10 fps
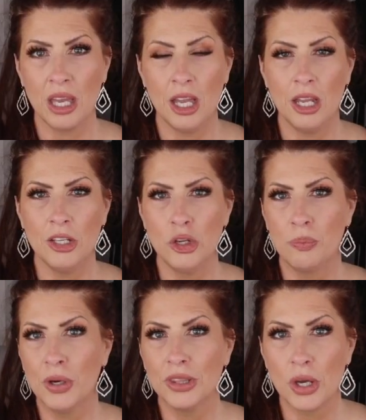it, you
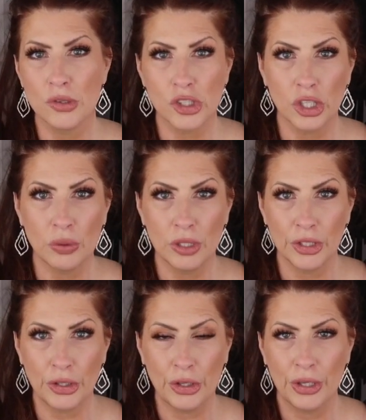put those cute
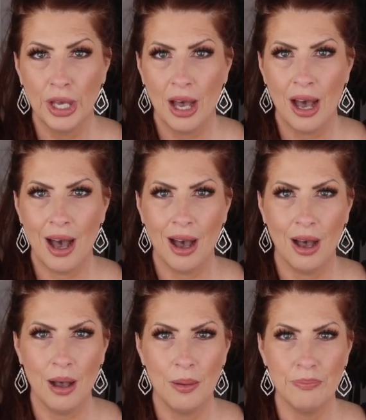little
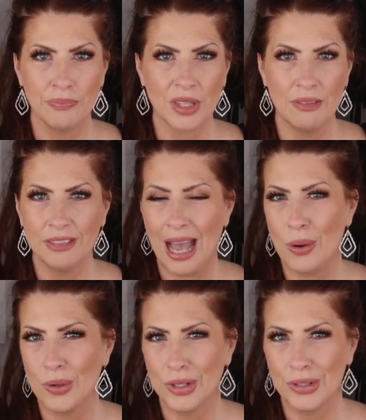
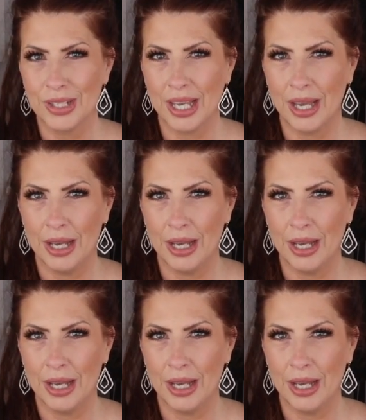flowered